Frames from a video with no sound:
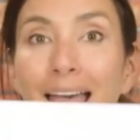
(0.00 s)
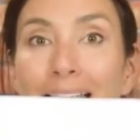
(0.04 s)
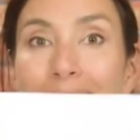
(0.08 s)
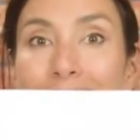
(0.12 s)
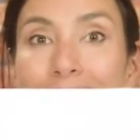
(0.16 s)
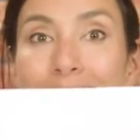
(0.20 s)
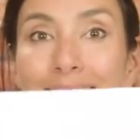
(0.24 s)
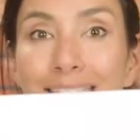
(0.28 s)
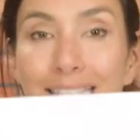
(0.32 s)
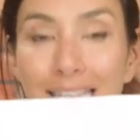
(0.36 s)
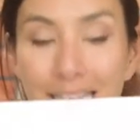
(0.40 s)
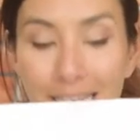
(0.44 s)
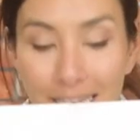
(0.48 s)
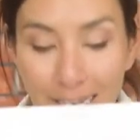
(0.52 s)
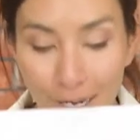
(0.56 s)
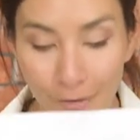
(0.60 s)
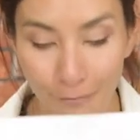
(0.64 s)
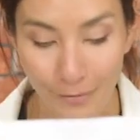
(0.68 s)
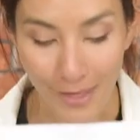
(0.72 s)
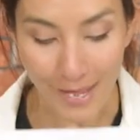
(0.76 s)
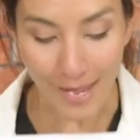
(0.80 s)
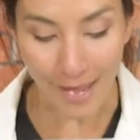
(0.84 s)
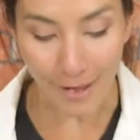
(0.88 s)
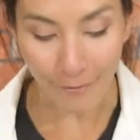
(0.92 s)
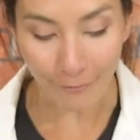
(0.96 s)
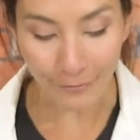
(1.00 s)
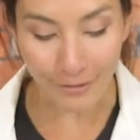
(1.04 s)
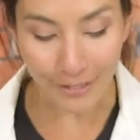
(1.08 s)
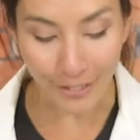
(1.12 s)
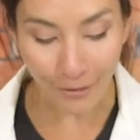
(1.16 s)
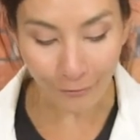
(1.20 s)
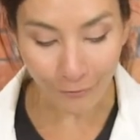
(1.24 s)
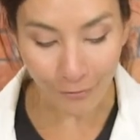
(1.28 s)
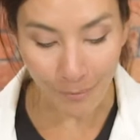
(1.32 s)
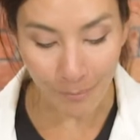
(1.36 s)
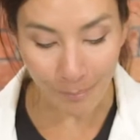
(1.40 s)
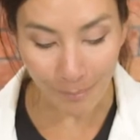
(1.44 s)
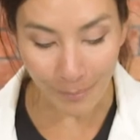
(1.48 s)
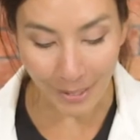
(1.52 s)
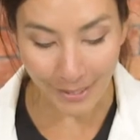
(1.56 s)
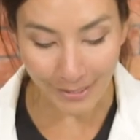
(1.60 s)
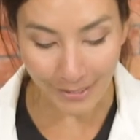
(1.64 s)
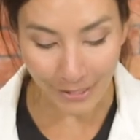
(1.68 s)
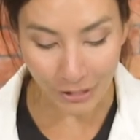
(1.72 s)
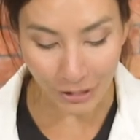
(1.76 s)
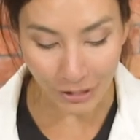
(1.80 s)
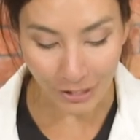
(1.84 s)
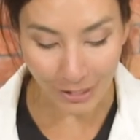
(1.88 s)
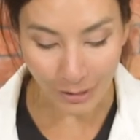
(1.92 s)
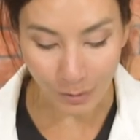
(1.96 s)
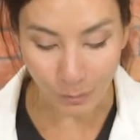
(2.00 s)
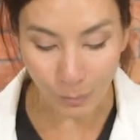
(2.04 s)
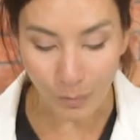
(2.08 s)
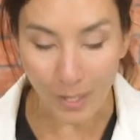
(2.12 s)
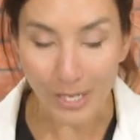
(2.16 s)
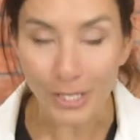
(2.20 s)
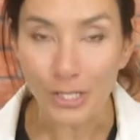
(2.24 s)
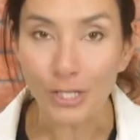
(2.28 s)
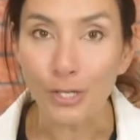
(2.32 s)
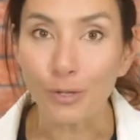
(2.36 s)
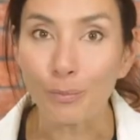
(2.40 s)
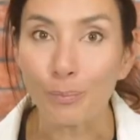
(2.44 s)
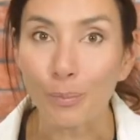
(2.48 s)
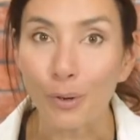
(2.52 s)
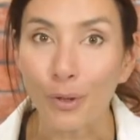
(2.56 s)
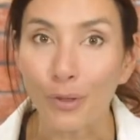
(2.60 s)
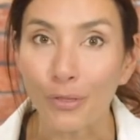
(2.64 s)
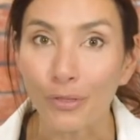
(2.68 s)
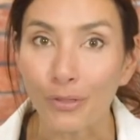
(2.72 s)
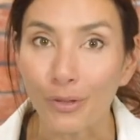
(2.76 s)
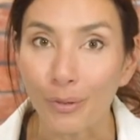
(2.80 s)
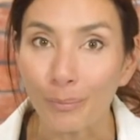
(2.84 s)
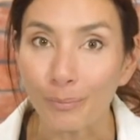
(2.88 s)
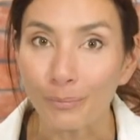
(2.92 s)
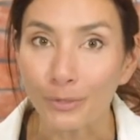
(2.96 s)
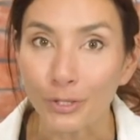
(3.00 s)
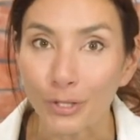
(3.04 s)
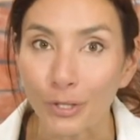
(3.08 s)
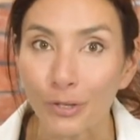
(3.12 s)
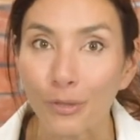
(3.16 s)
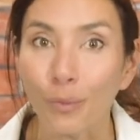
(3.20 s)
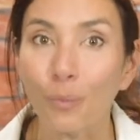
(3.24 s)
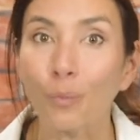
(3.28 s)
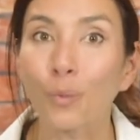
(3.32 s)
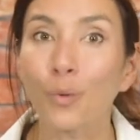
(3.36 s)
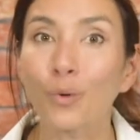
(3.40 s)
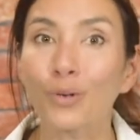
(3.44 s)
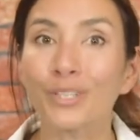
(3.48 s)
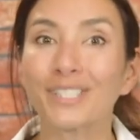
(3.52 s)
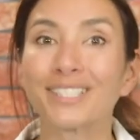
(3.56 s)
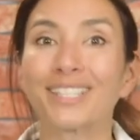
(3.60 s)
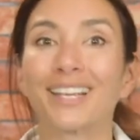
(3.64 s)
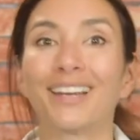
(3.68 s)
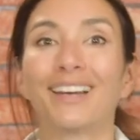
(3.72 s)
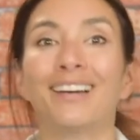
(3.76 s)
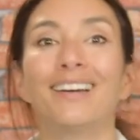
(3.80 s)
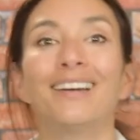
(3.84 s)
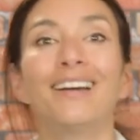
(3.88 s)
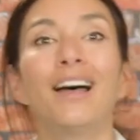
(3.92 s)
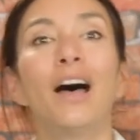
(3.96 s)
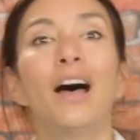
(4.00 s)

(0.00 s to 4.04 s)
and see if they have different messages when you put them to the water.